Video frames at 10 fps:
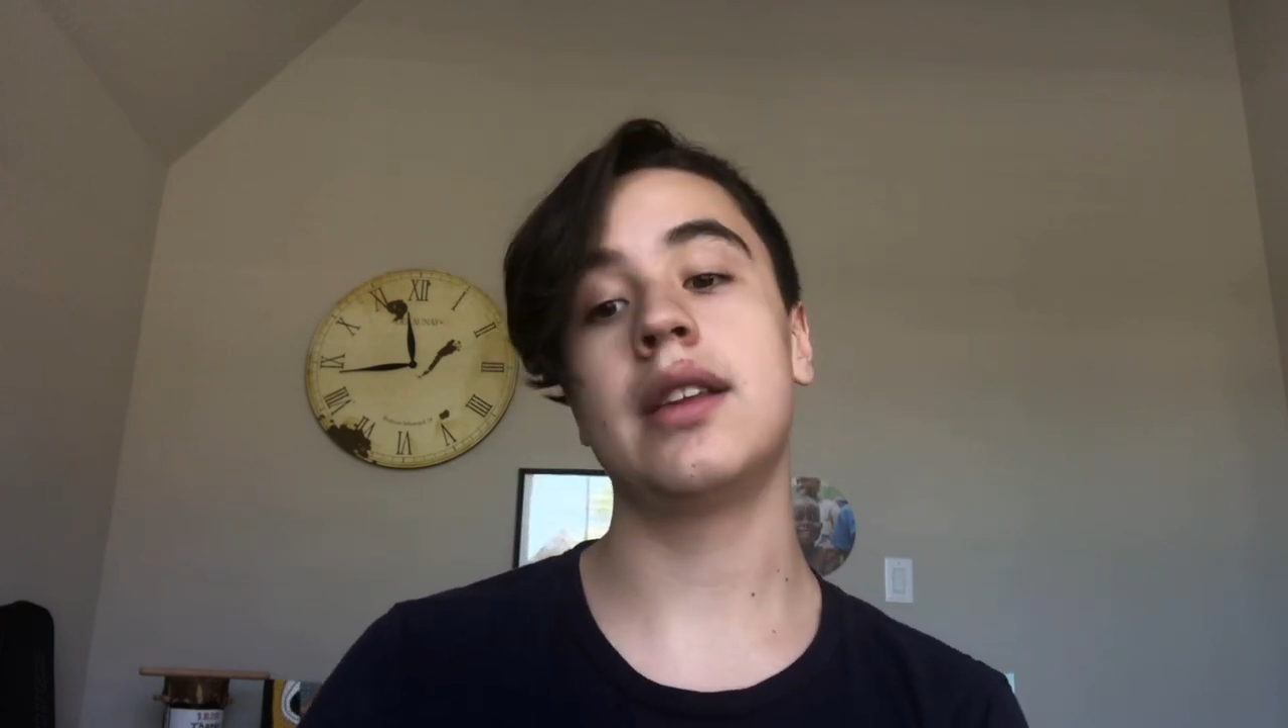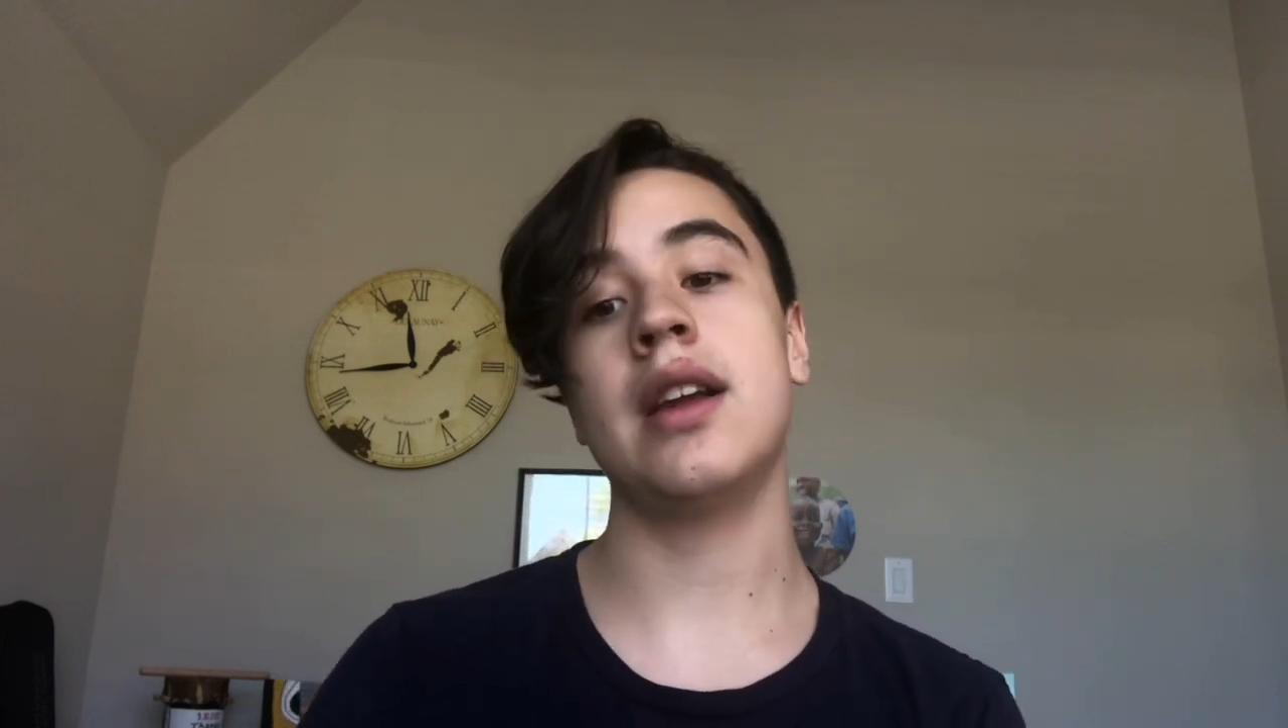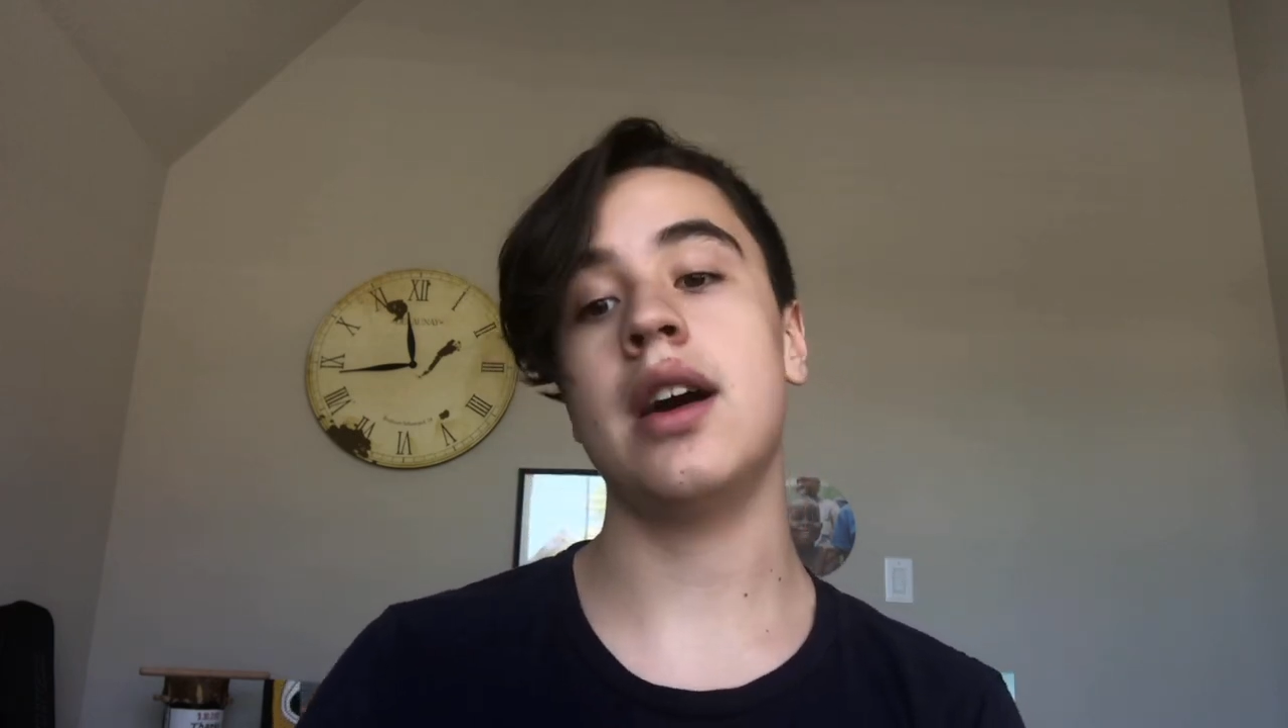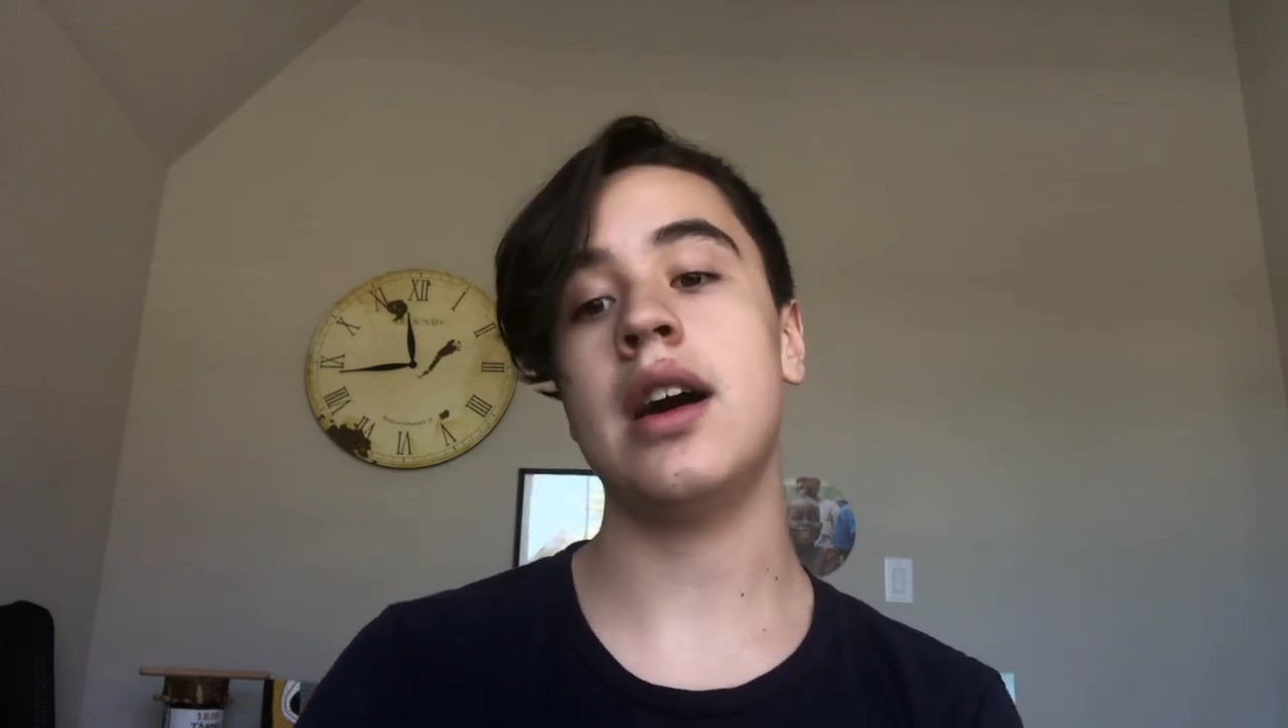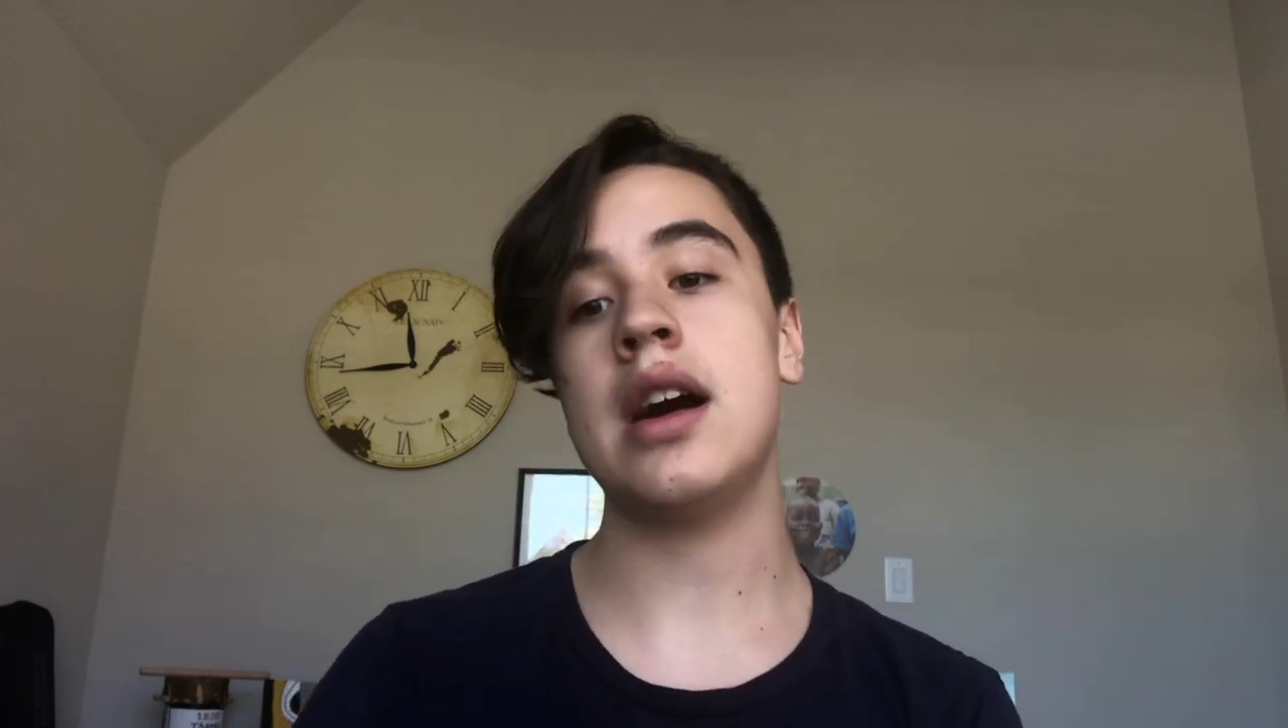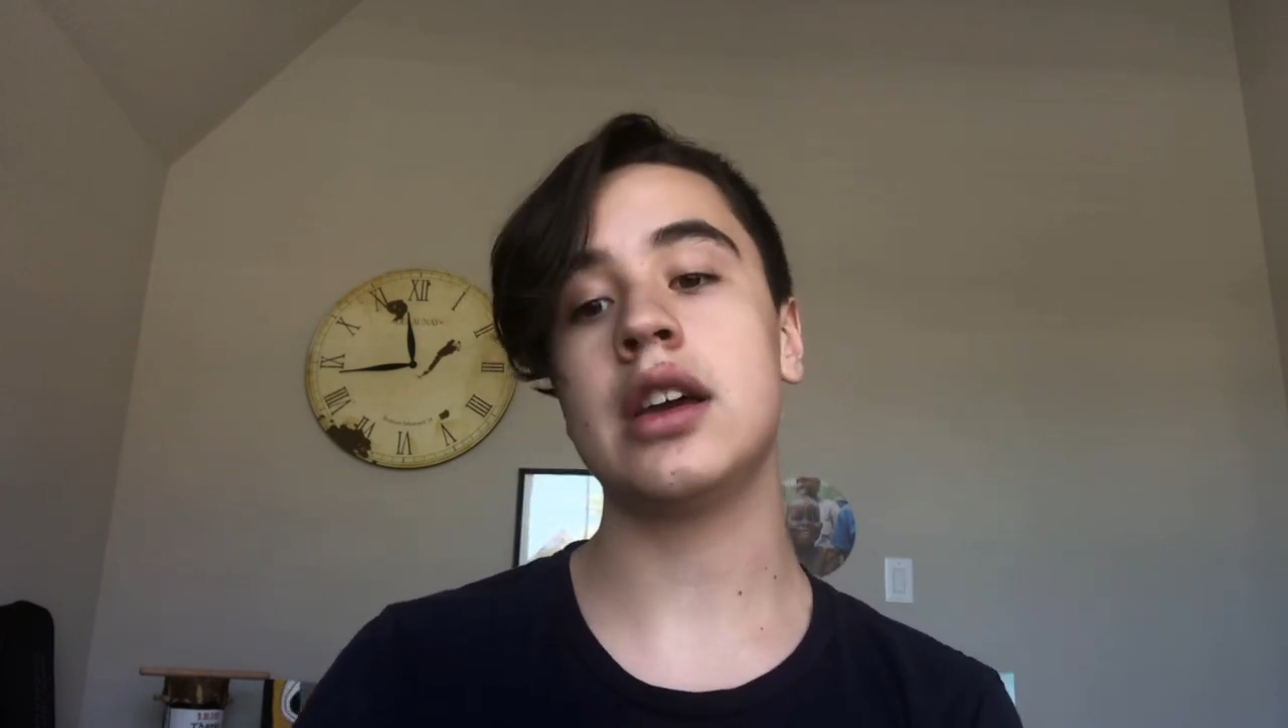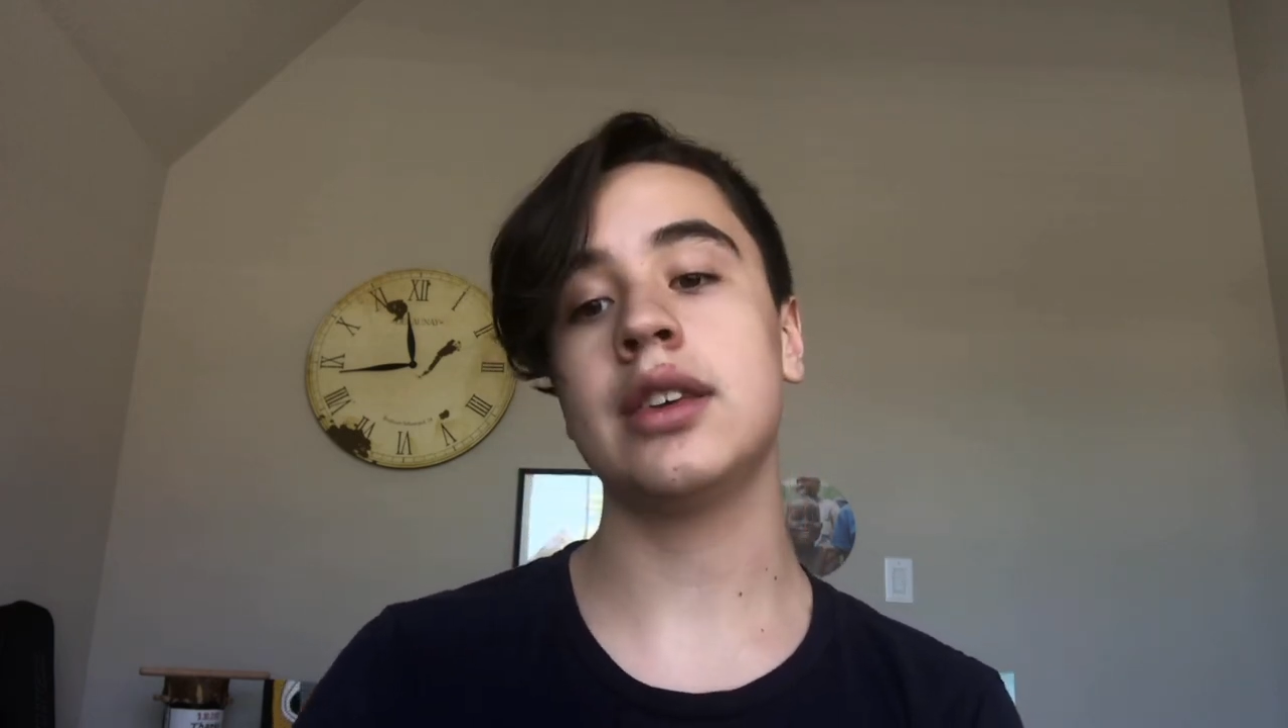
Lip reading: nuh-uh,